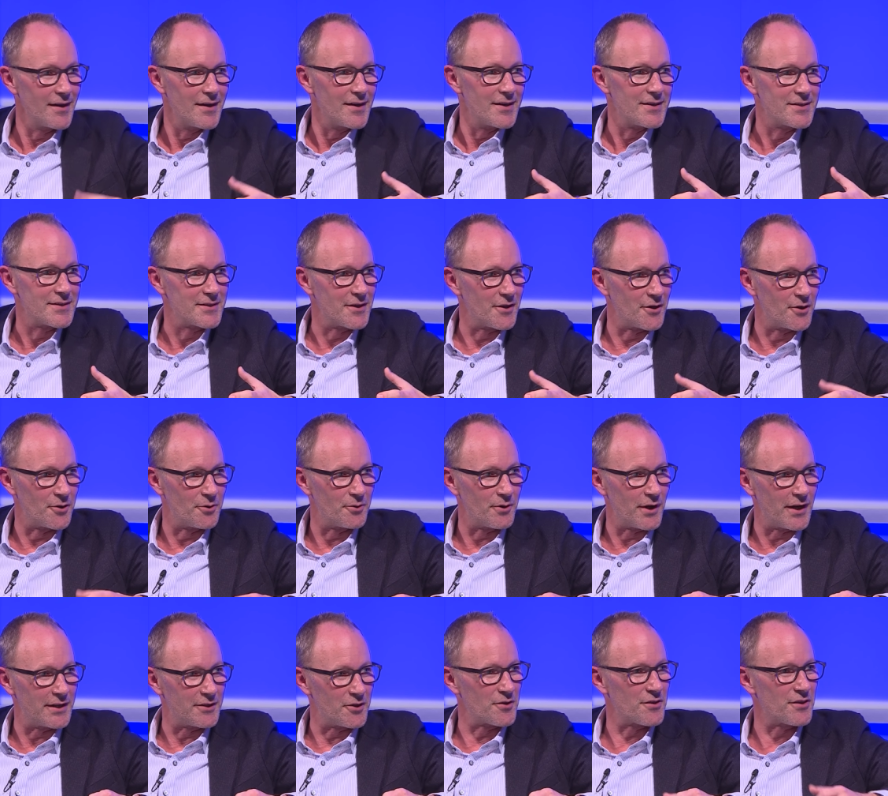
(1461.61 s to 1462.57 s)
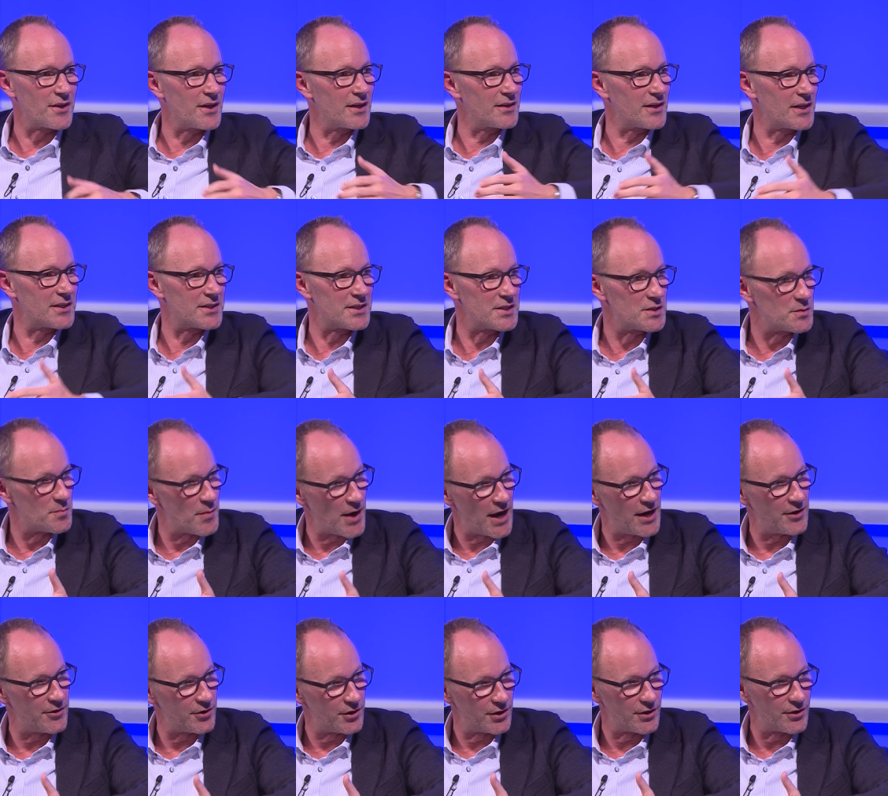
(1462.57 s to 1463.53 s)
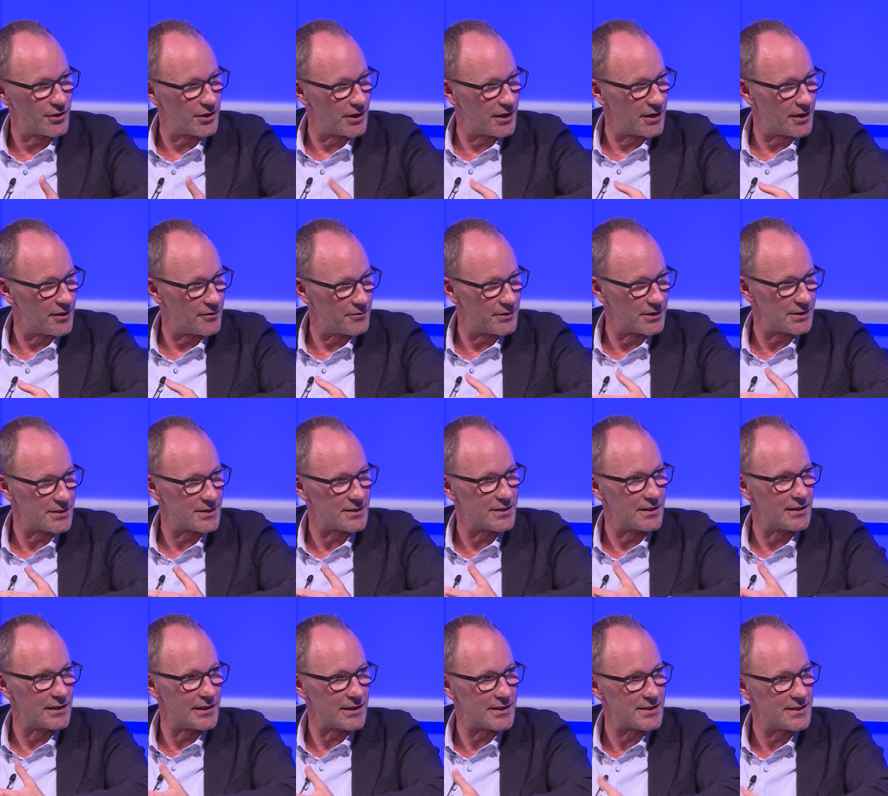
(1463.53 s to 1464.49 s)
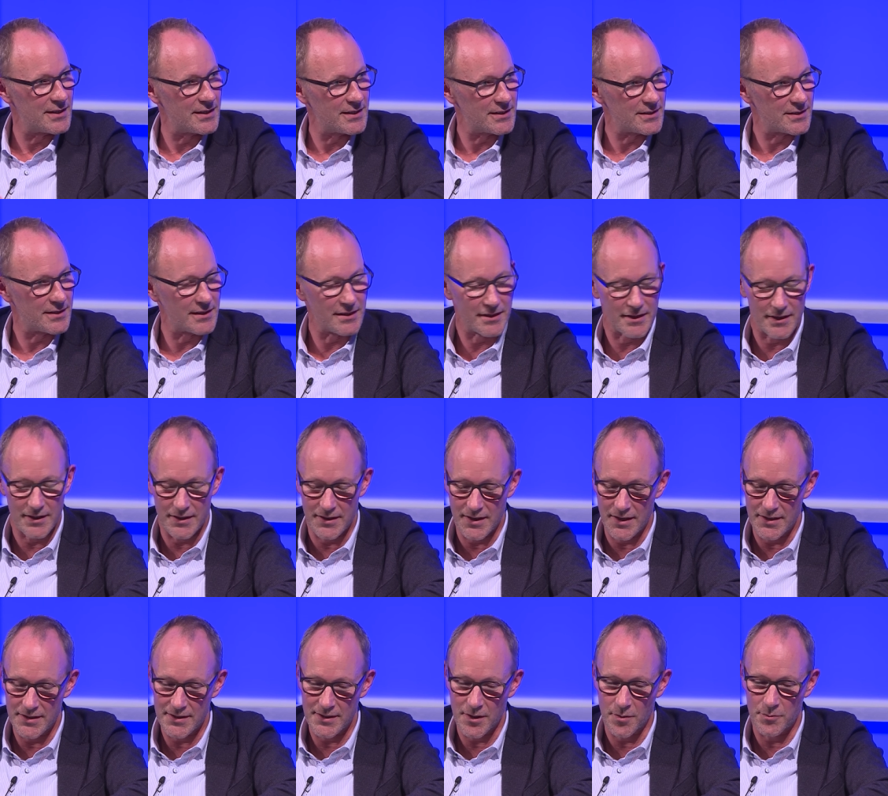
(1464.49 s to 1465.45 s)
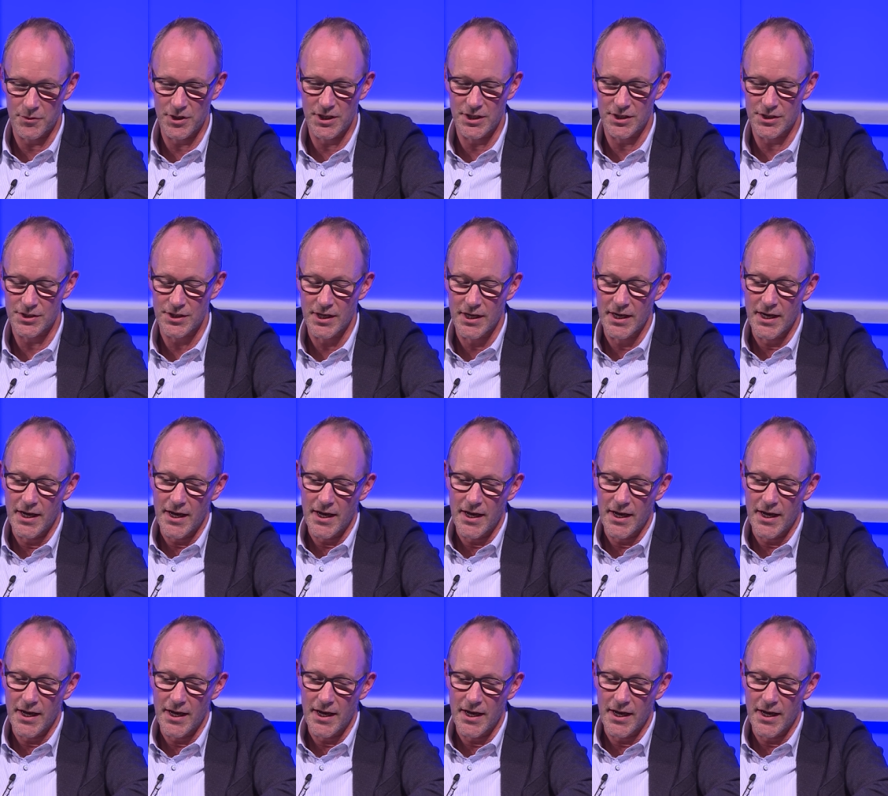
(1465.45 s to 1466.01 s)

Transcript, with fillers: So I don't think that this barrier will still exist in, in, in some years.